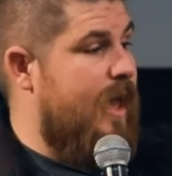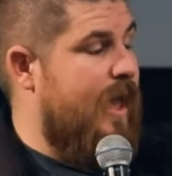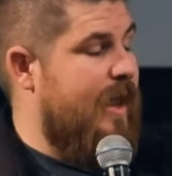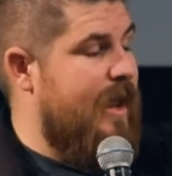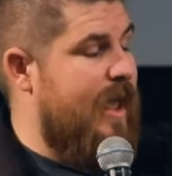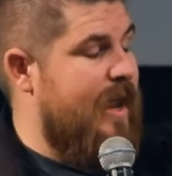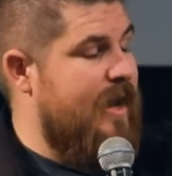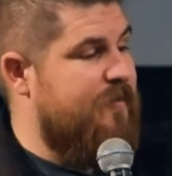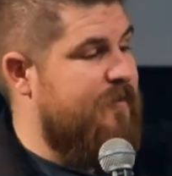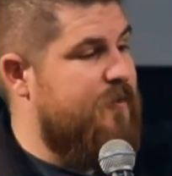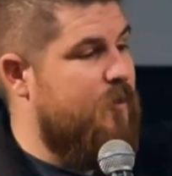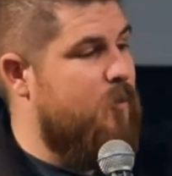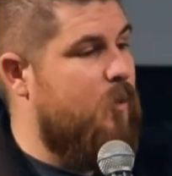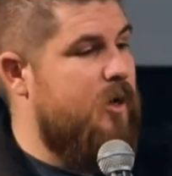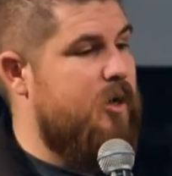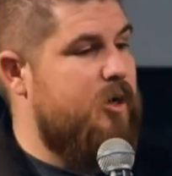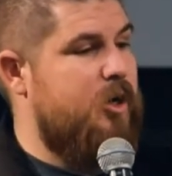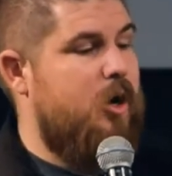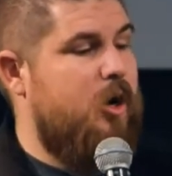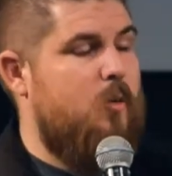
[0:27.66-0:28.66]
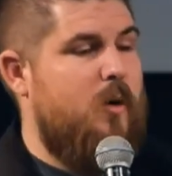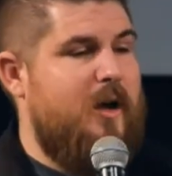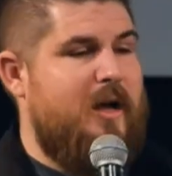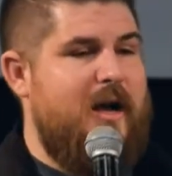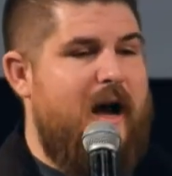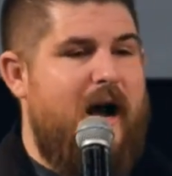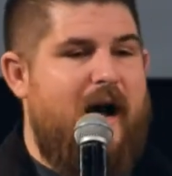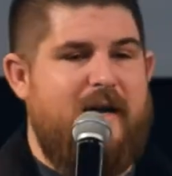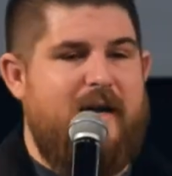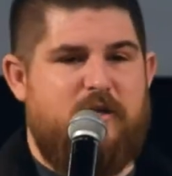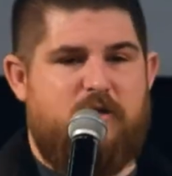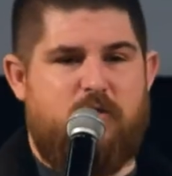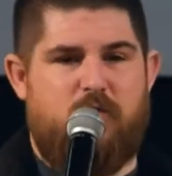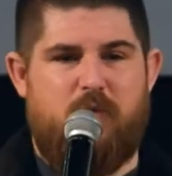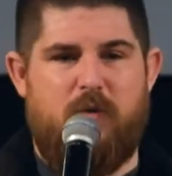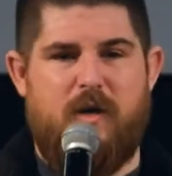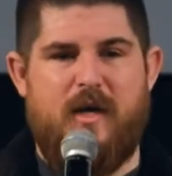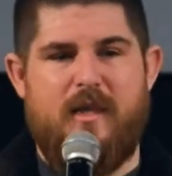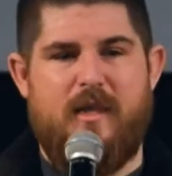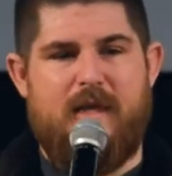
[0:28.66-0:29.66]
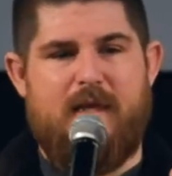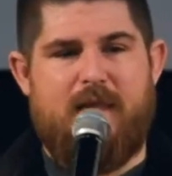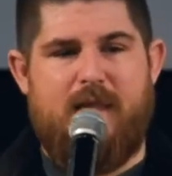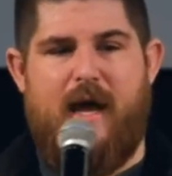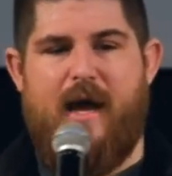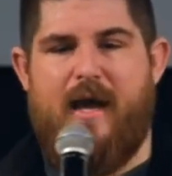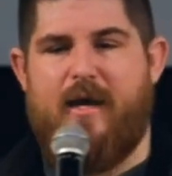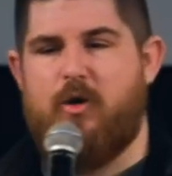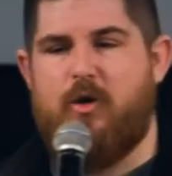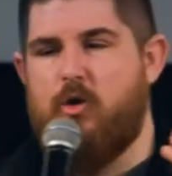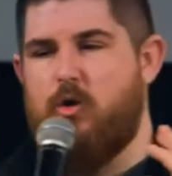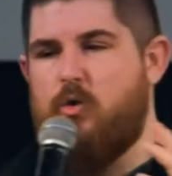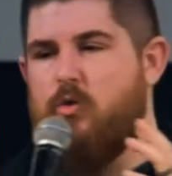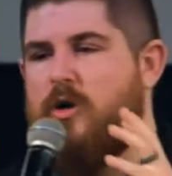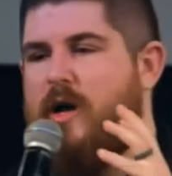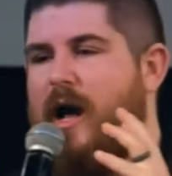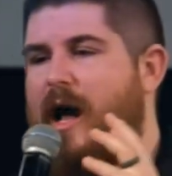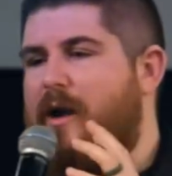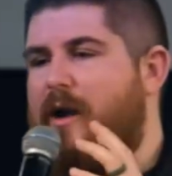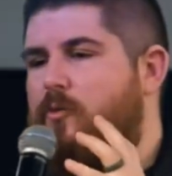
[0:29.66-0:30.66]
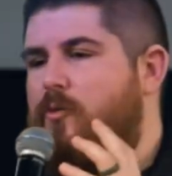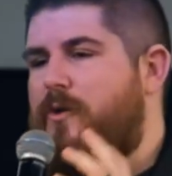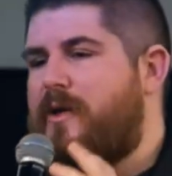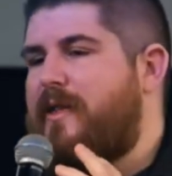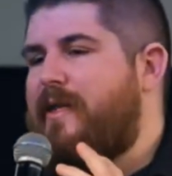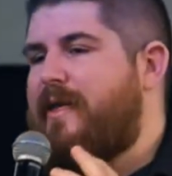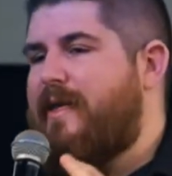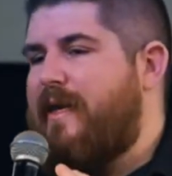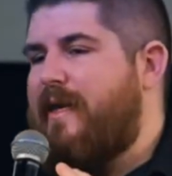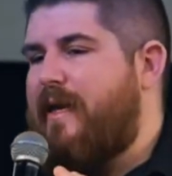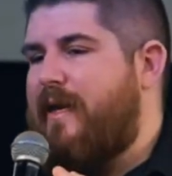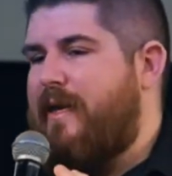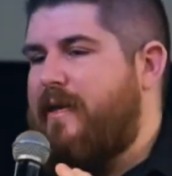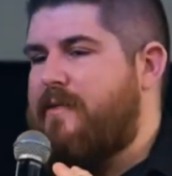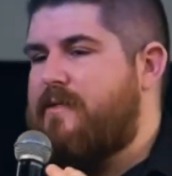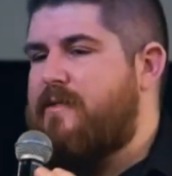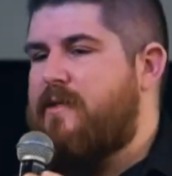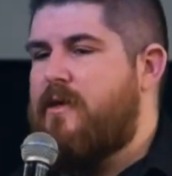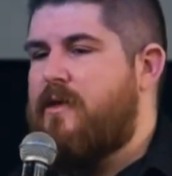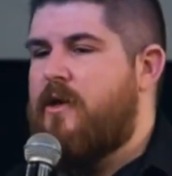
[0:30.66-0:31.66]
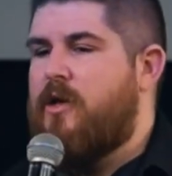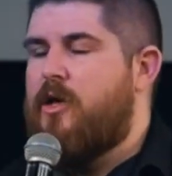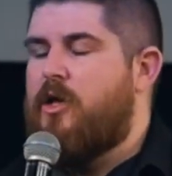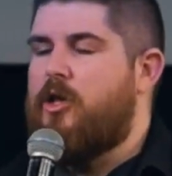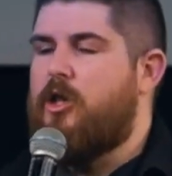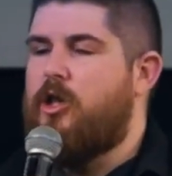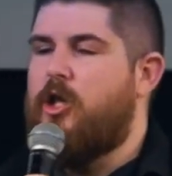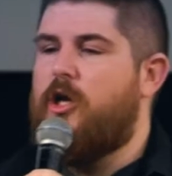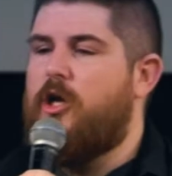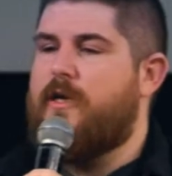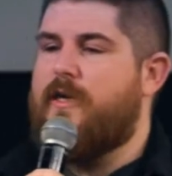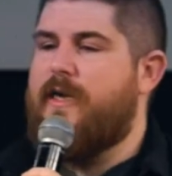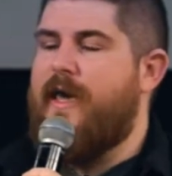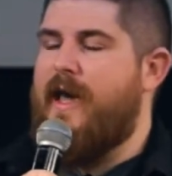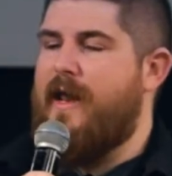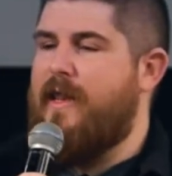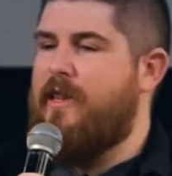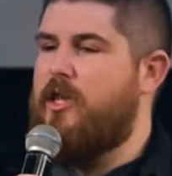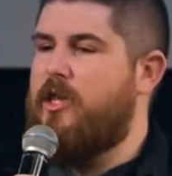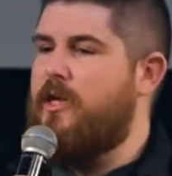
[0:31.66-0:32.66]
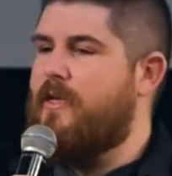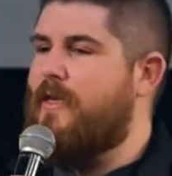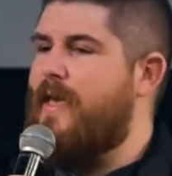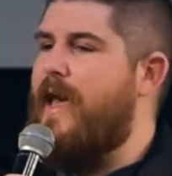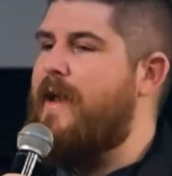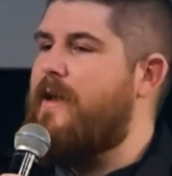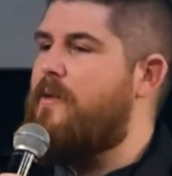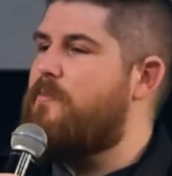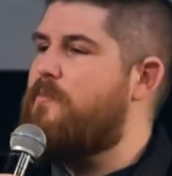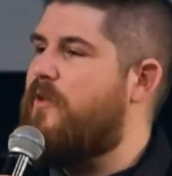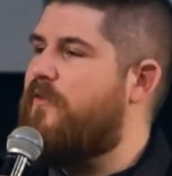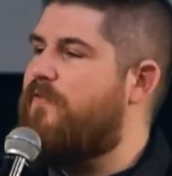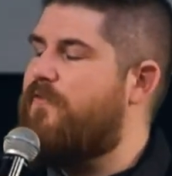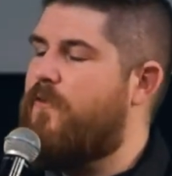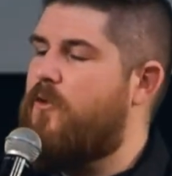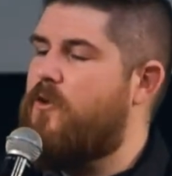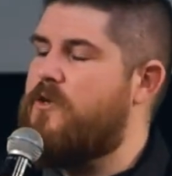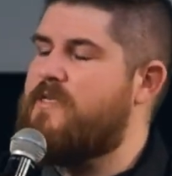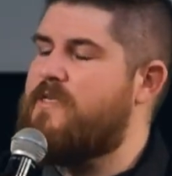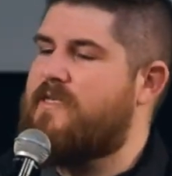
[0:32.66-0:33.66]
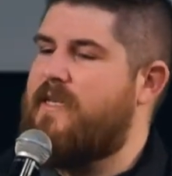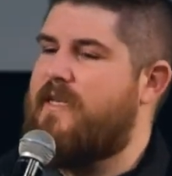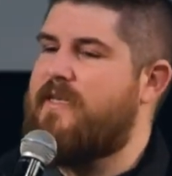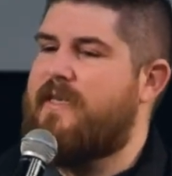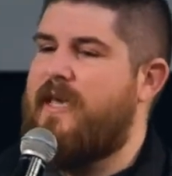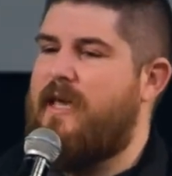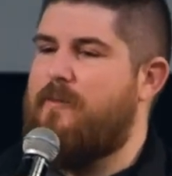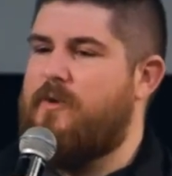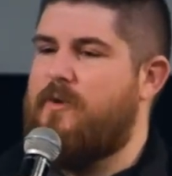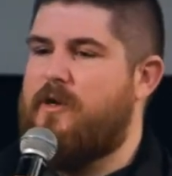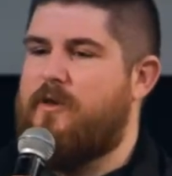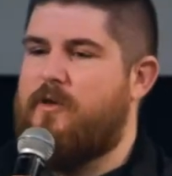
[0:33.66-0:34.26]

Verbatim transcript: And and if you want to know what God is really like, who God really is, look at look at him before sin came